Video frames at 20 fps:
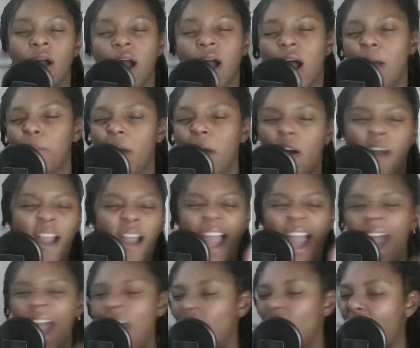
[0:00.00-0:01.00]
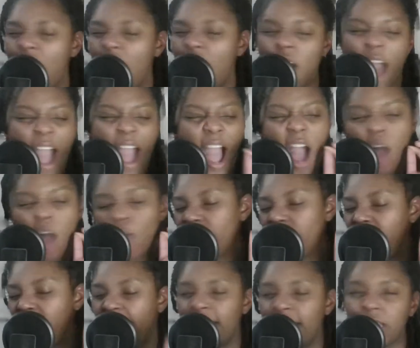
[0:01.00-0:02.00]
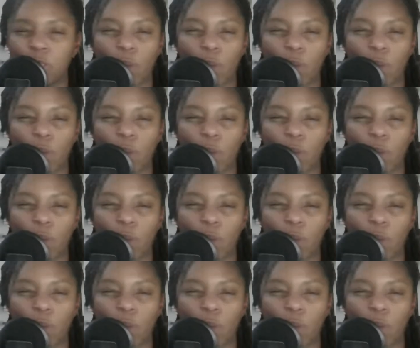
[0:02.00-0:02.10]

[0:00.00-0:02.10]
about how when X,